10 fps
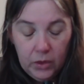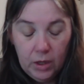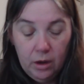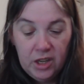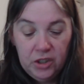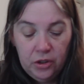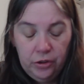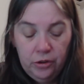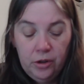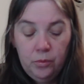I
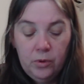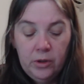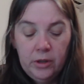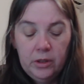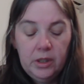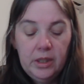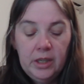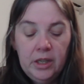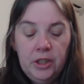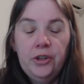don't know what
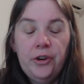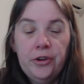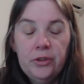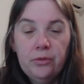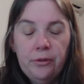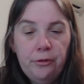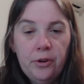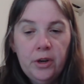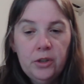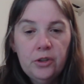the indigo is
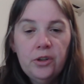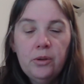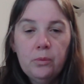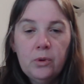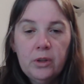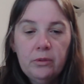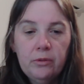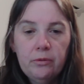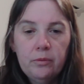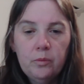referring to, what
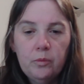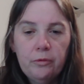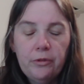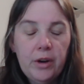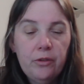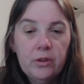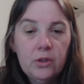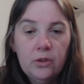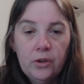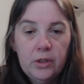
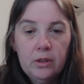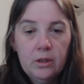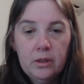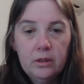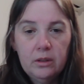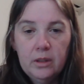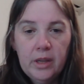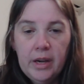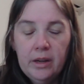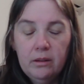fragrance notes
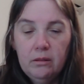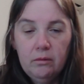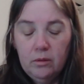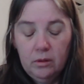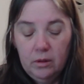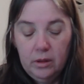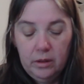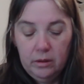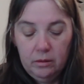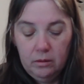that
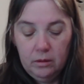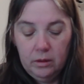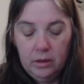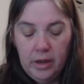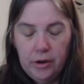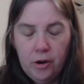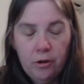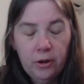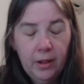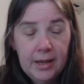
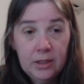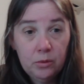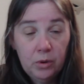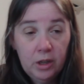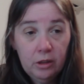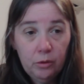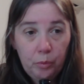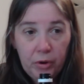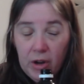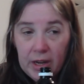correlates with,
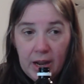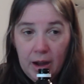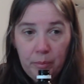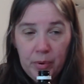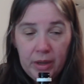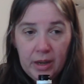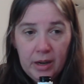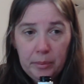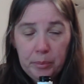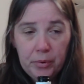but I can't pick
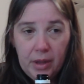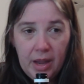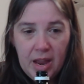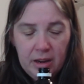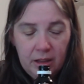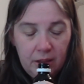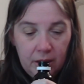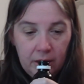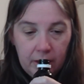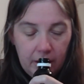up anything